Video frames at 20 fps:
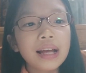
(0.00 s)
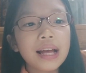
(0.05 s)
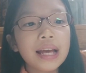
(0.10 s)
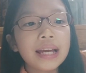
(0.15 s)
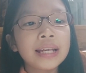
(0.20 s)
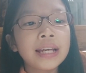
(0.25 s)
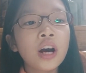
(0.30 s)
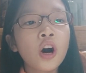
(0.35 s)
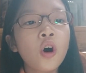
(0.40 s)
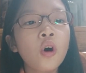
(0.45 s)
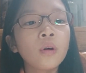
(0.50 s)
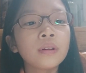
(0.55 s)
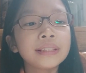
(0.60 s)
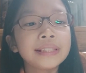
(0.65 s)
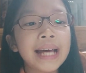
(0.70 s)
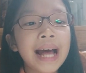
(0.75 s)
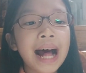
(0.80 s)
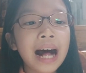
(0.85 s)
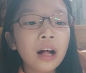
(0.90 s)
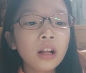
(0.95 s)
a
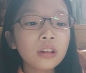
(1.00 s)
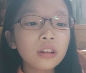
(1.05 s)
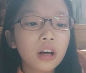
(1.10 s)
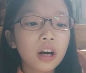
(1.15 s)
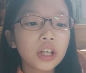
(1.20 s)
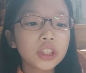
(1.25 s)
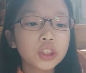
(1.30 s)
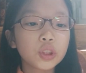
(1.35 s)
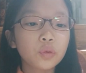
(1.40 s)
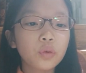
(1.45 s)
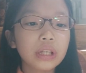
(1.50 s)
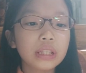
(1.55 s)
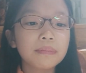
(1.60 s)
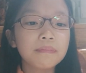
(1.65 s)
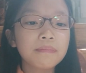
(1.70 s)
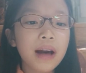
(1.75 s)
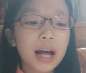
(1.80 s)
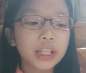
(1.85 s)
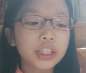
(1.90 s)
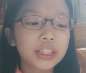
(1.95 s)
hotel lounge with
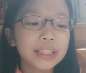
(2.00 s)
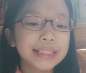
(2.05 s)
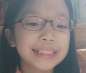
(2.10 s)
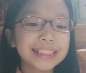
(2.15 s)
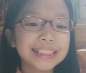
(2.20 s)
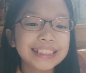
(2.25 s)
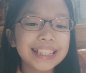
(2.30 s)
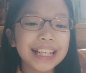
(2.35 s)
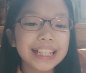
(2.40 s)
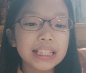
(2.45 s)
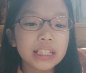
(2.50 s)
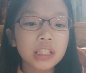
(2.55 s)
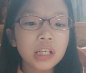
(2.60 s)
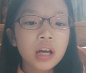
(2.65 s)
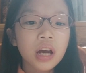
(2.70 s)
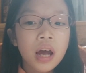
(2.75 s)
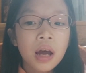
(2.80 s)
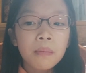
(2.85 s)
matching seats,